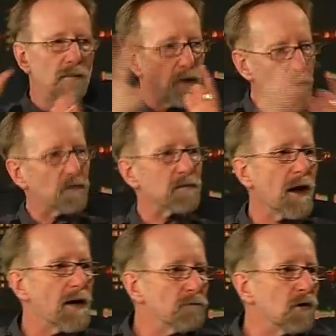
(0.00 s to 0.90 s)
notice
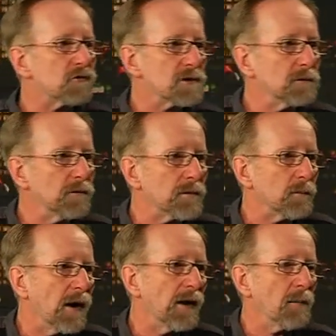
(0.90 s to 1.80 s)
I have not chilled this
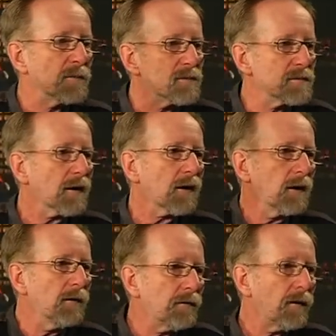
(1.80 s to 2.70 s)
wine. I'm sick
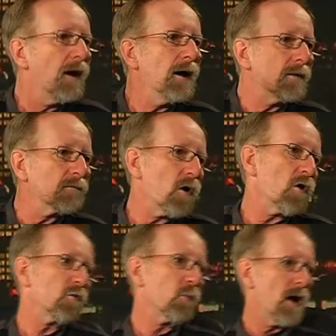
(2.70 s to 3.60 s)
and tired of
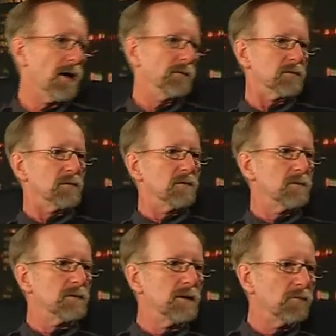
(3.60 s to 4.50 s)
cold wines in
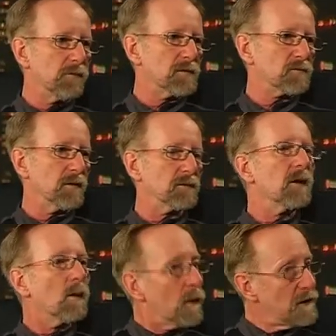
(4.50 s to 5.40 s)
New Zealand restaurants.
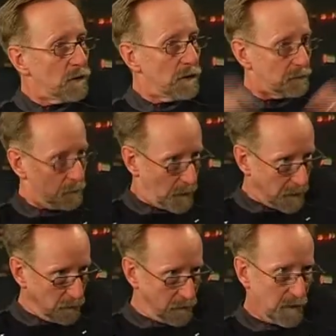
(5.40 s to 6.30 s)
We do it, we're
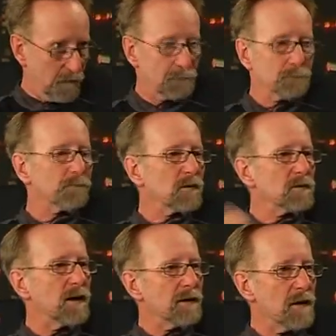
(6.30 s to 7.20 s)
guilty of it.
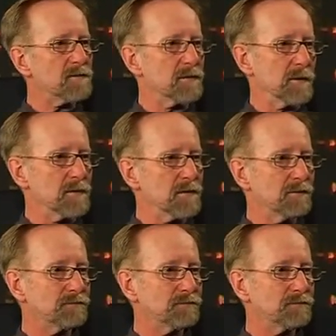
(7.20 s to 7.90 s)
Because our customers